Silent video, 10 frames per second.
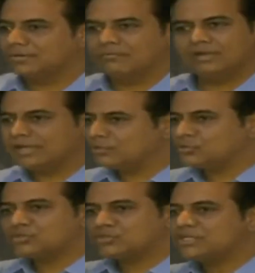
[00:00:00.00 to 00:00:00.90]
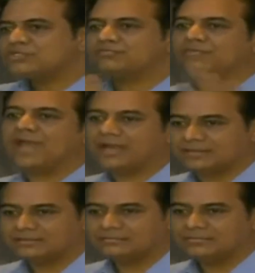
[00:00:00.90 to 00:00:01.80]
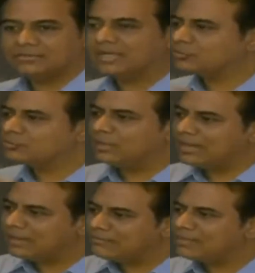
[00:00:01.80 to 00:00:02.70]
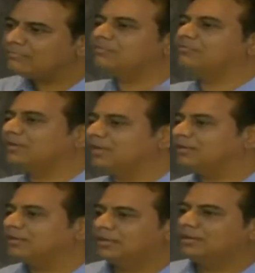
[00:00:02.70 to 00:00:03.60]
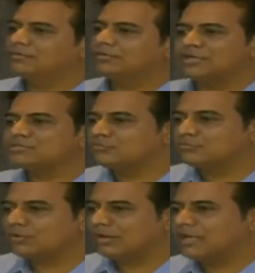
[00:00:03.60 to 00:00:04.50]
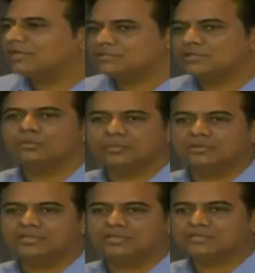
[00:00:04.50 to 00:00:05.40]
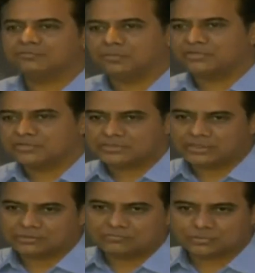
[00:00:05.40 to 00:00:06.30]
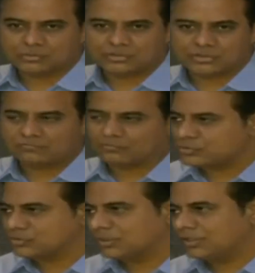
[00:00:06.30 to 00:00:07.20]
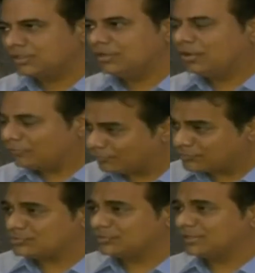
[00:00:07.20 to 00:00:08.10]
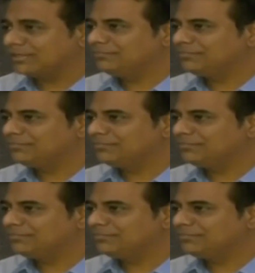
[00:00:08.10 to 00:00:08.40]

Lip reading: will get you such flack that you will never ever forget for the rest of your life. That is a noble, that is a profession that you've chosen, unfortunately or fortunately.